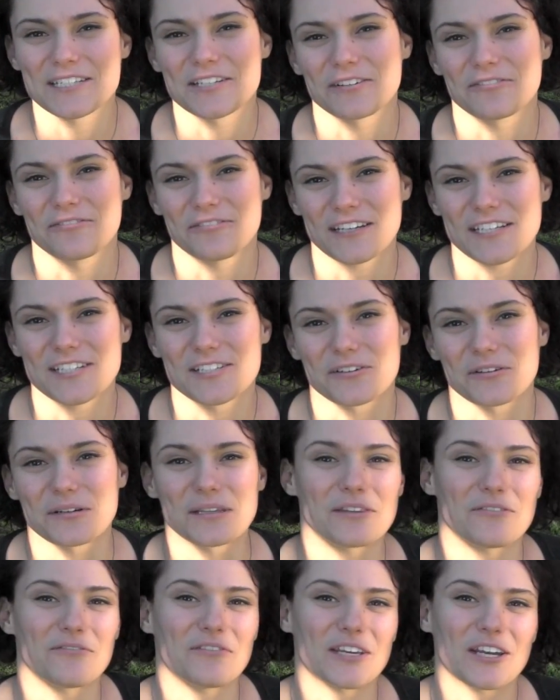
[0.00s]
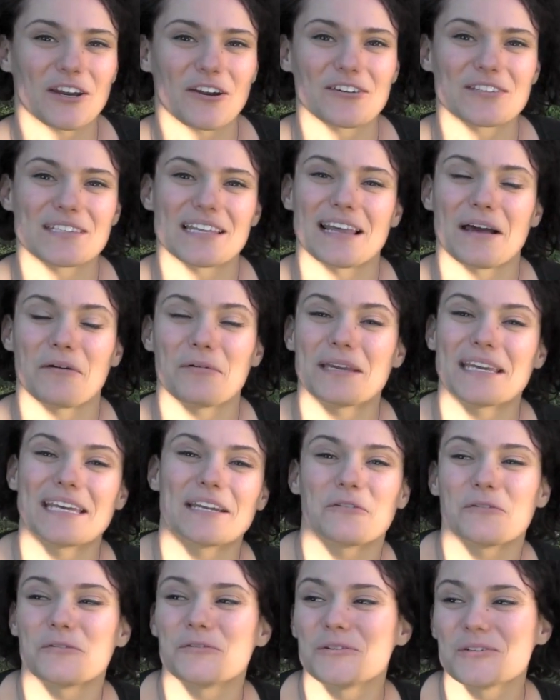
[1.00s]
to feature in the video so that we can
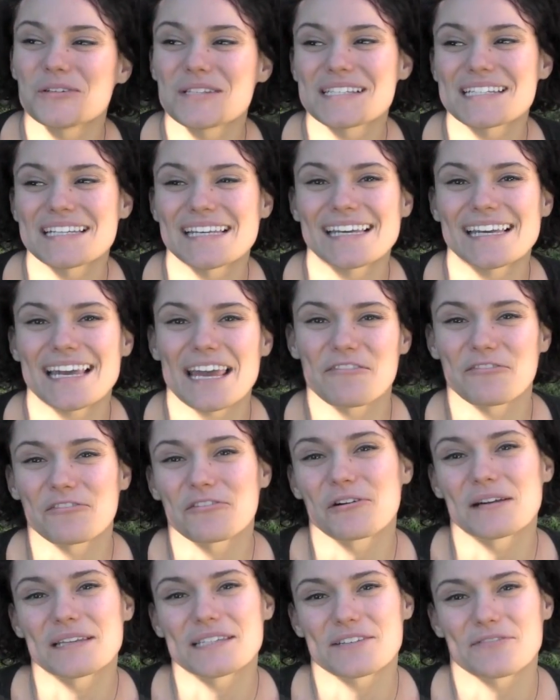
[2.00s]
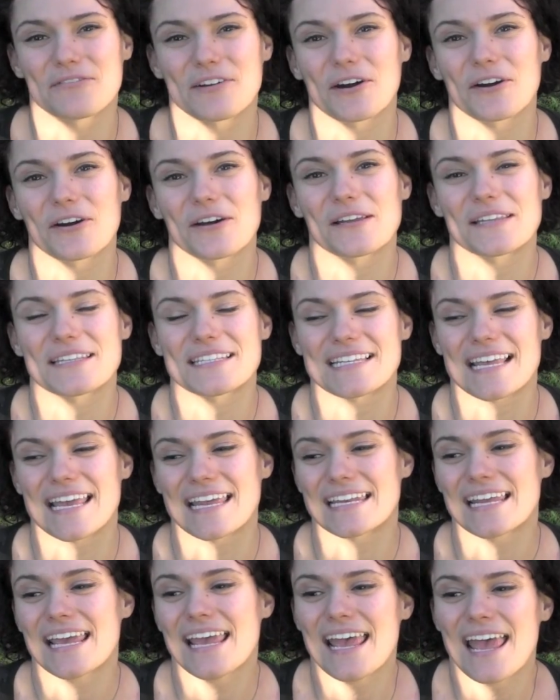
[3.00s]
all see everyone's ferrets
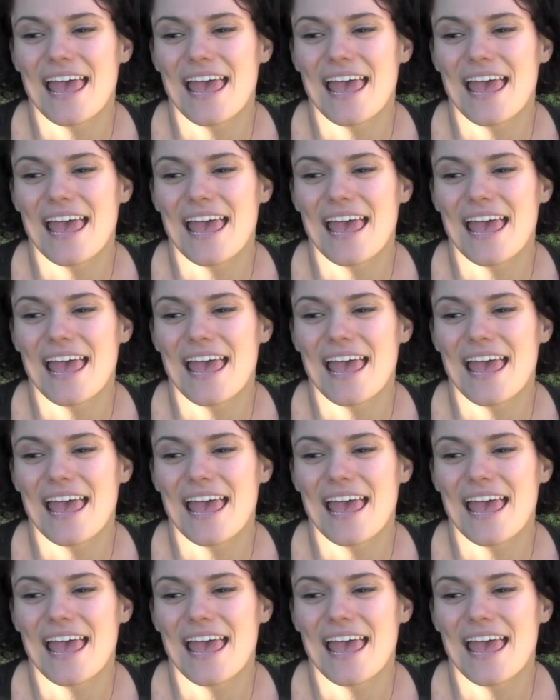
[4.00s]
and